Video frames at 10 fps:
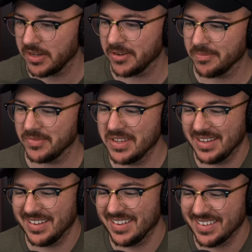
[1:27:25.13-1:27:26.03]
it here.
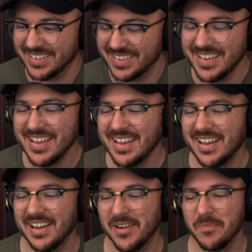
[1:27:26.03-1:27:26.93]

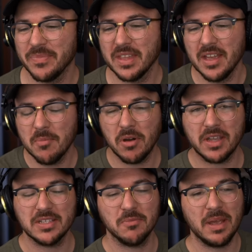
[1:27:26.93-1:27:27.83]
But
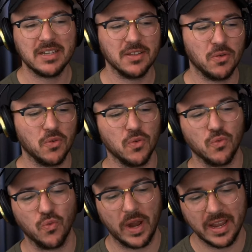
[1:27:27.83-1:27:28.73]
okay, so back to the whole
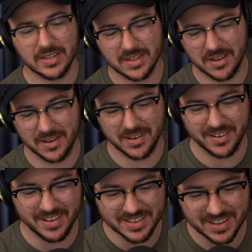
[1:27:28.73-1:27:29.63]
rant on
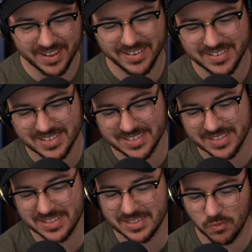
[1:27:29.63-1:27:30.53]

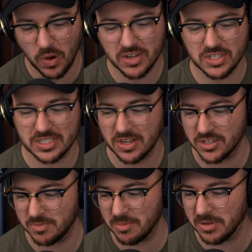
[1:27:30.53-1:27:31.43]
watching
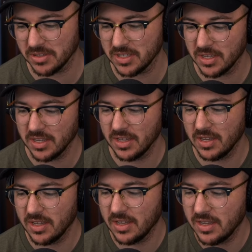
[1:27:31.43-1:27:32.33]
Starship be built.
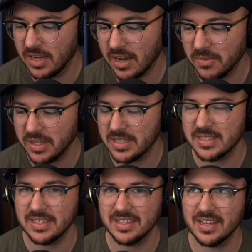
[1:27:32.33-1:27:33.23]
Not only is
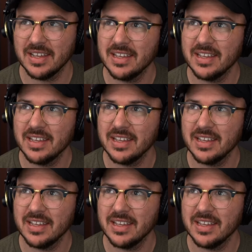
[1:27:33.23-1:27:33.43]
it